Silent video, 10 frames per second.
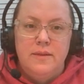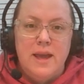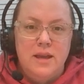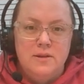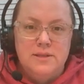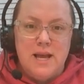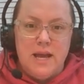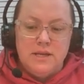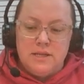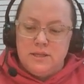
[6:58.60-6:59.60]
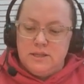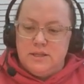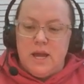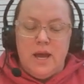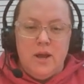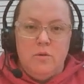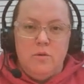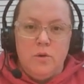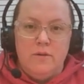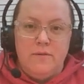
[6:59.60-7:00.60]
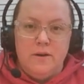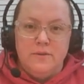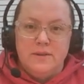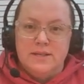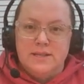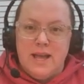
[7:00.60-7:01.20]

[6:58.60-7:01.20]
Thank you, scientists. I hope you have fun with this